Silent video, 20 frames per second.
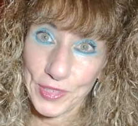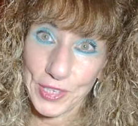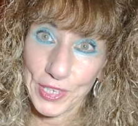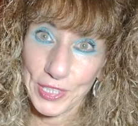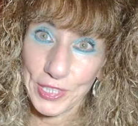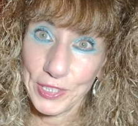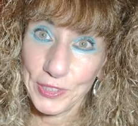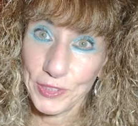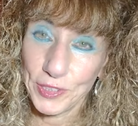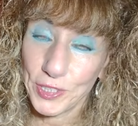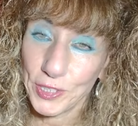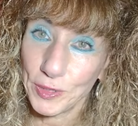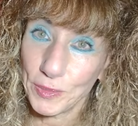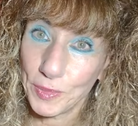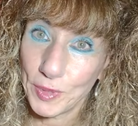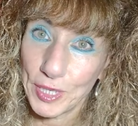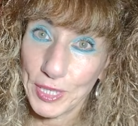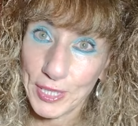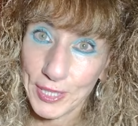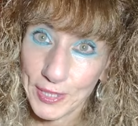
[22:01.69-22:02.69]
on
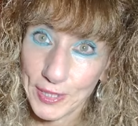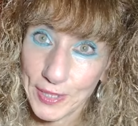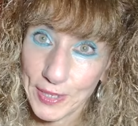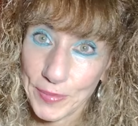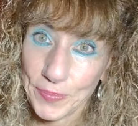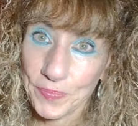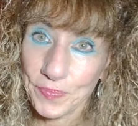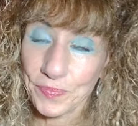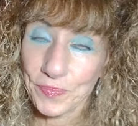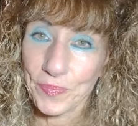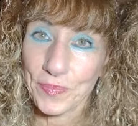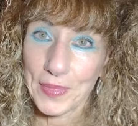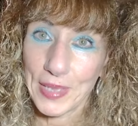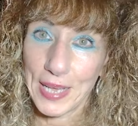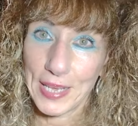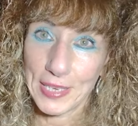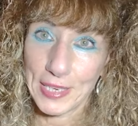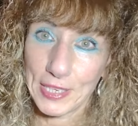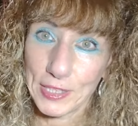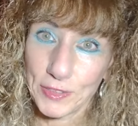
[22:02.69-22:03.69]
YouTube with her.
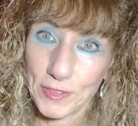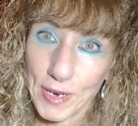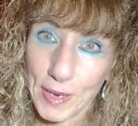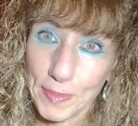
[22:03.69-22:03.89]
I'm going to